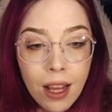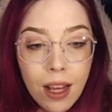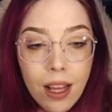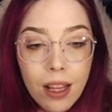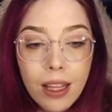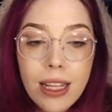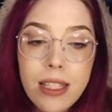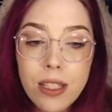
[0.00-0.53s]

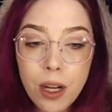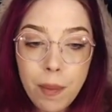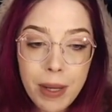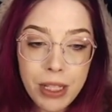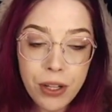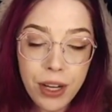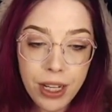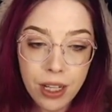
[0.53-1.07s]
Let's start by
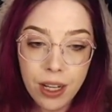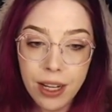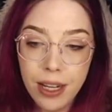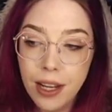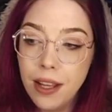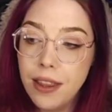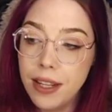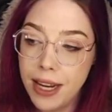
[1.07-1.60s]
turning on
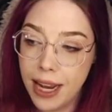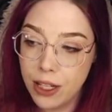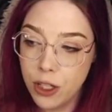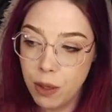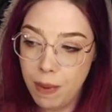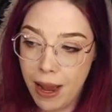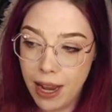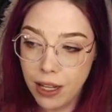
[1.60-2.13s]
the texture
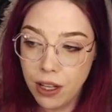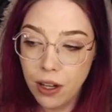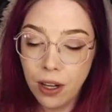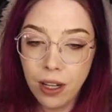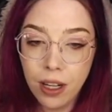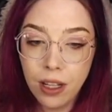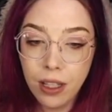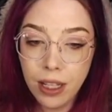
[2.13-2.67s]
pack. You're going
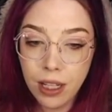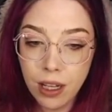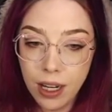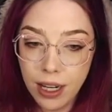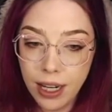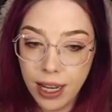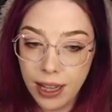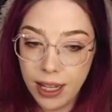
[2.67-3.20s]
to click on,
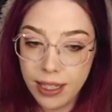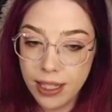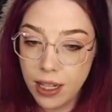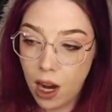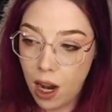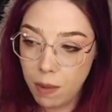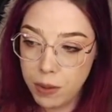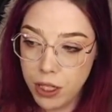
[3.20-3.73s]
again, that's in
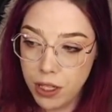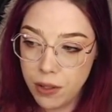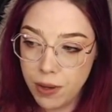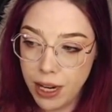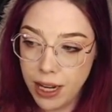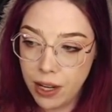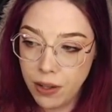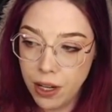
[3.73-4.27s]
options right
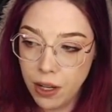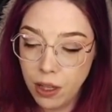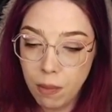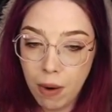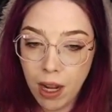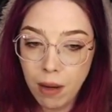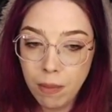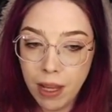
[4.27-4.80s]
down here on the
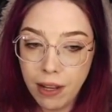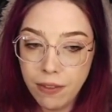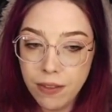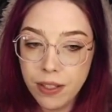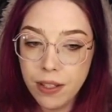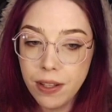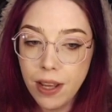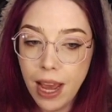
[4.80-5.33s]
bottom
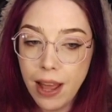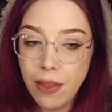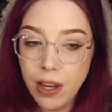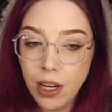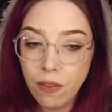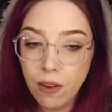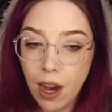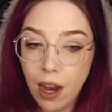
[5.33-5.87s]
left, and then
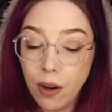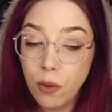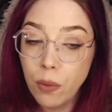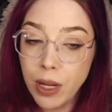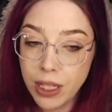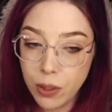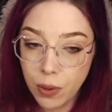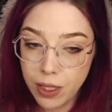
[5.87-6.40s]
you've got
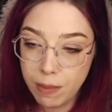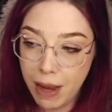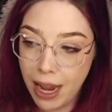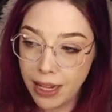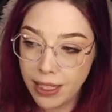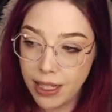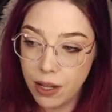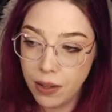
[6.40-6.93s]
resource
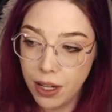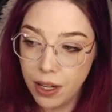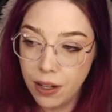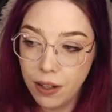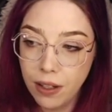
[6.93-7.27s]
packs down here.